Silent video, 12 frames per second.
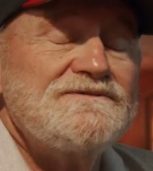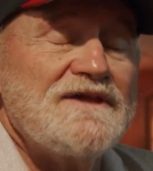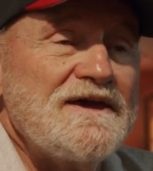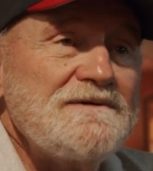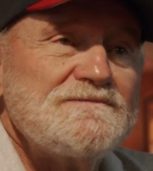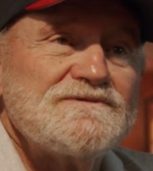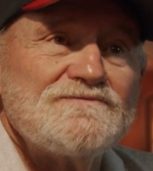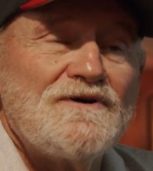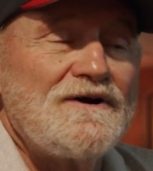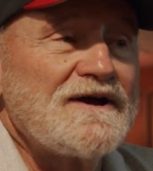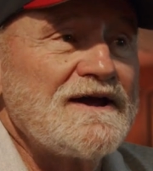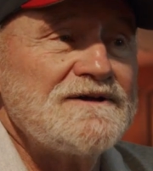names of
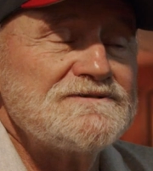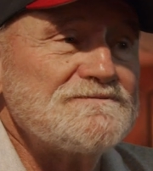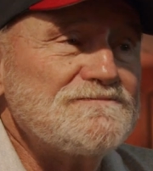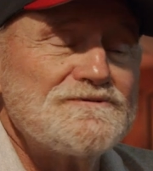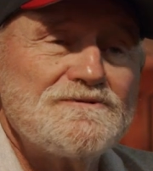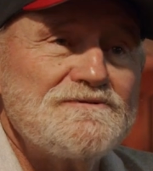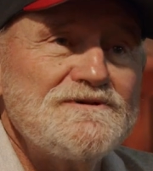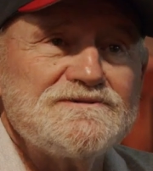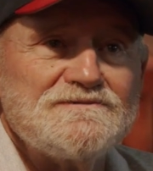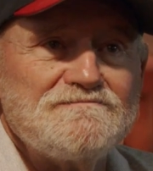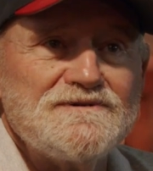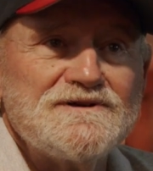all kinds of breweries
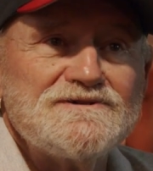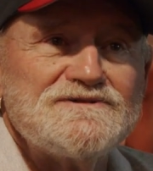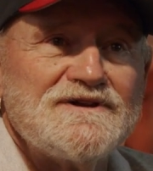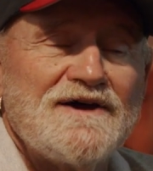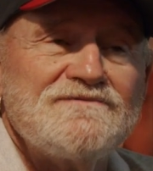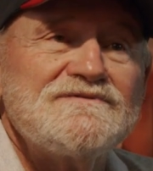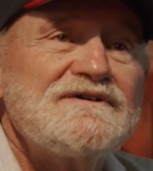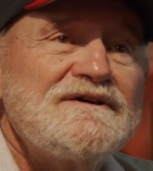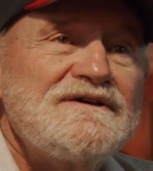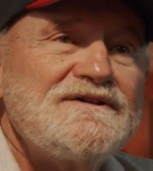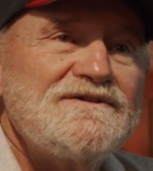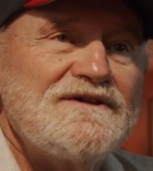and beers that I've
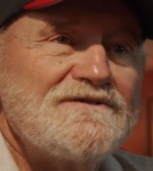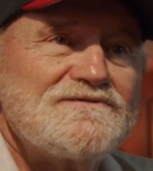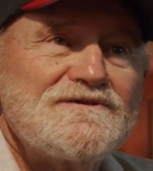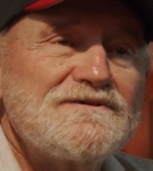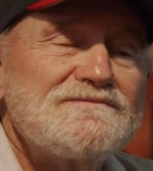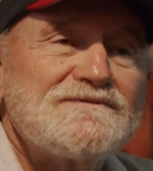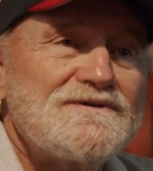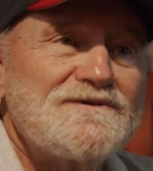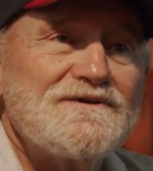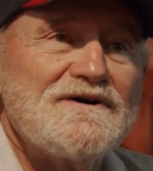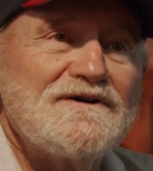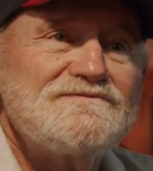never
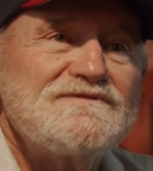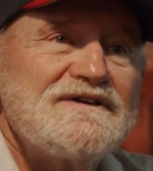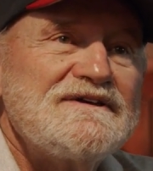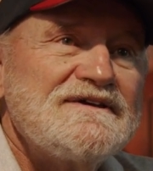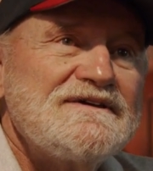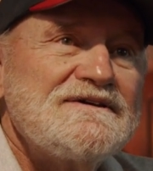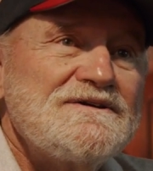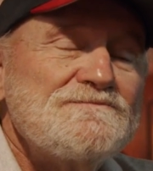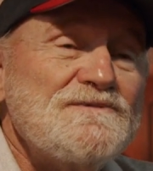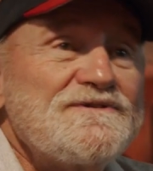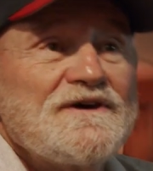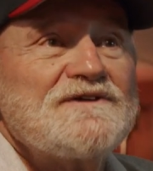heard of.
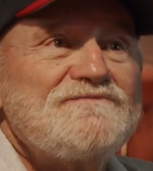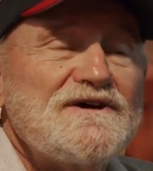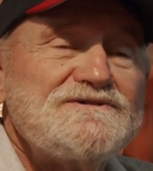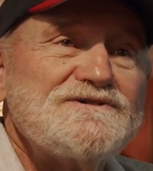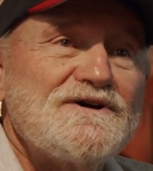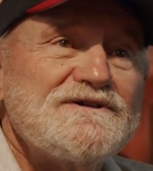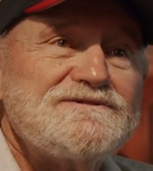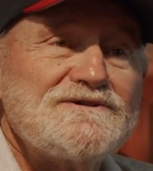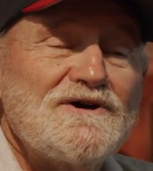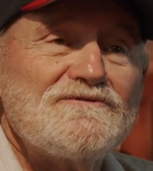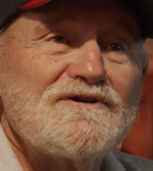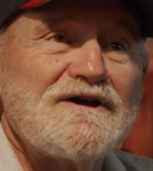But then if I saw a tin
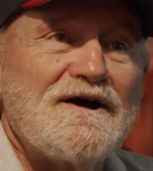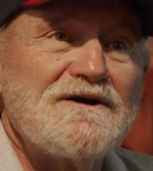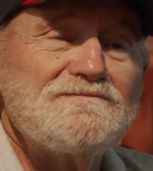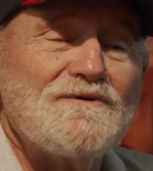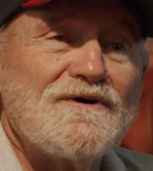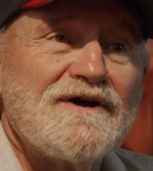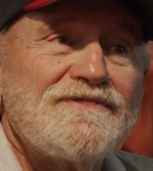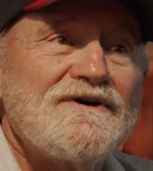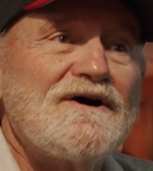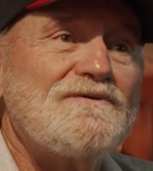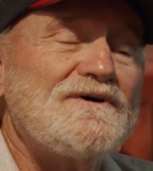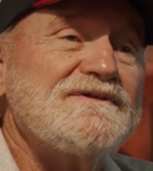over cardboard, I
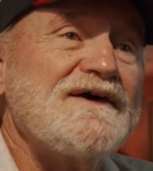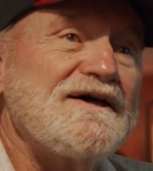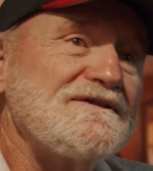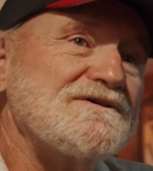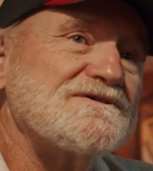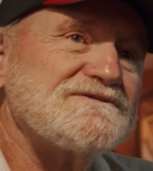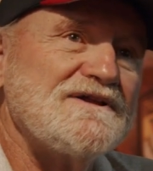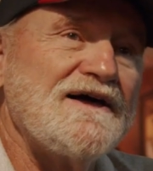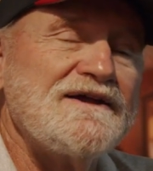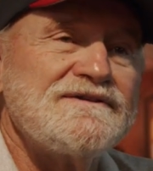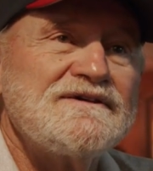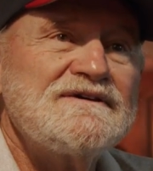thought, well, that looks a
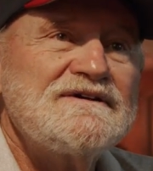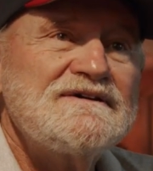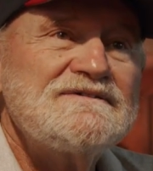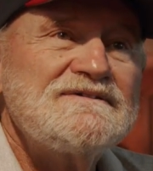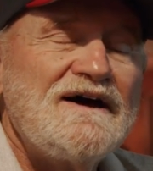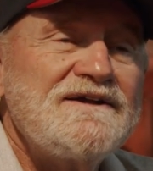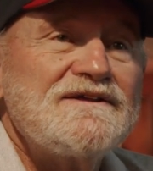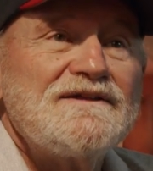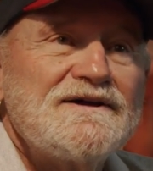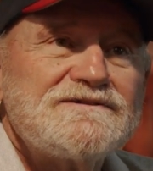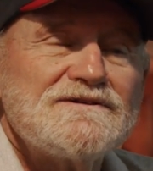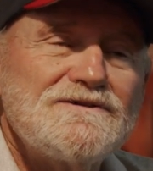lot. I didn't
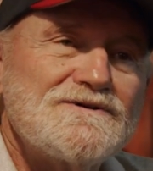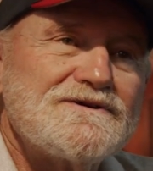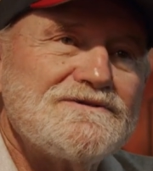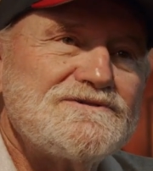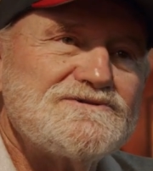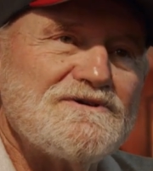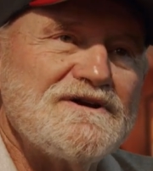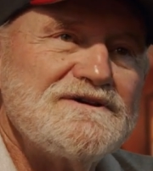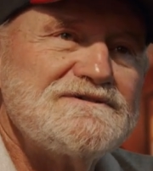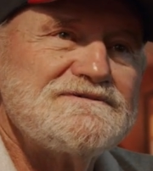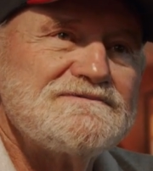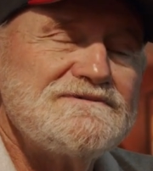like the look of the
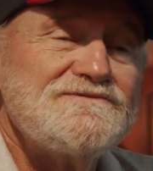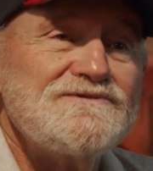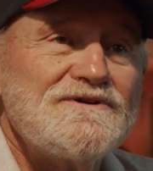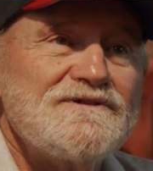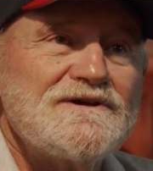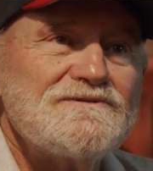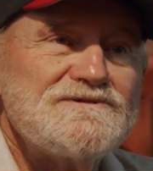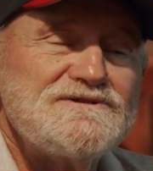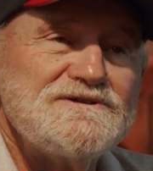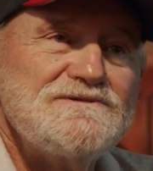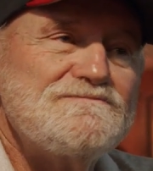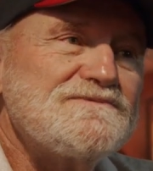trays, even though they were
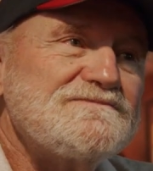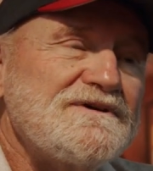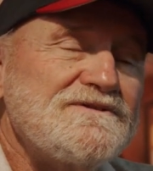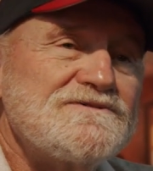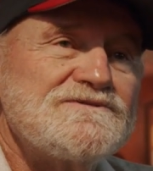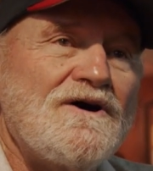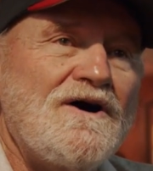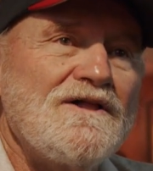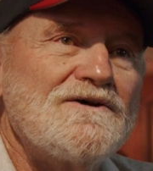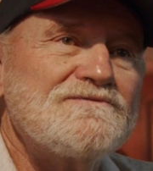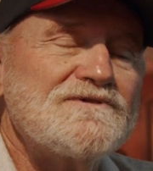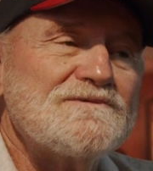cheap and there's all
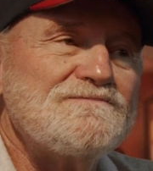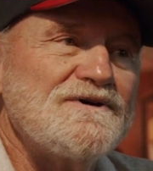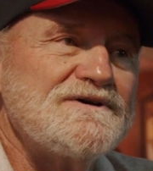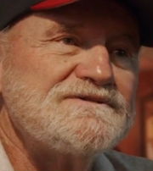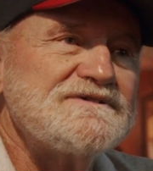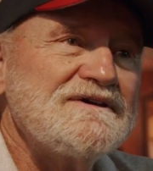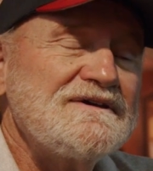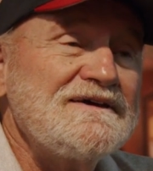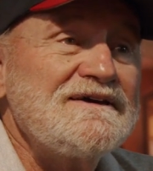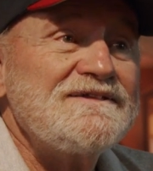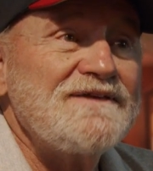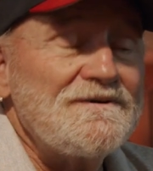over the place.
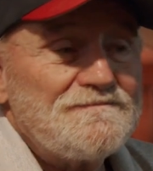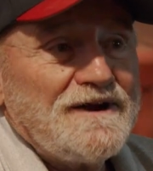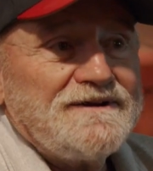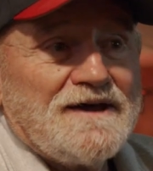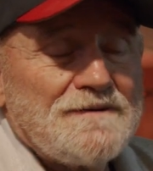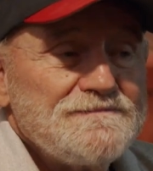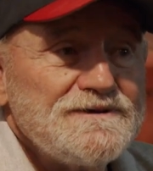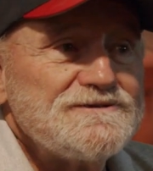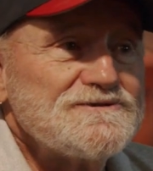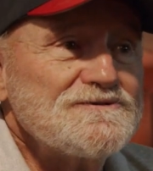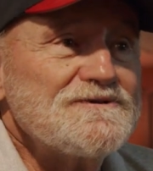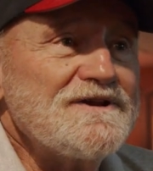That might not be
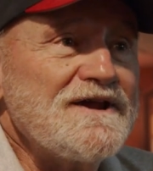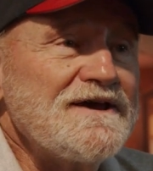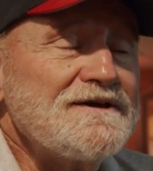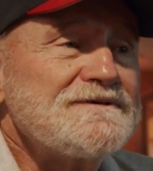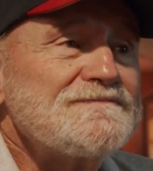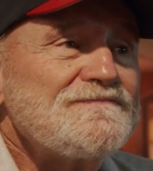true today.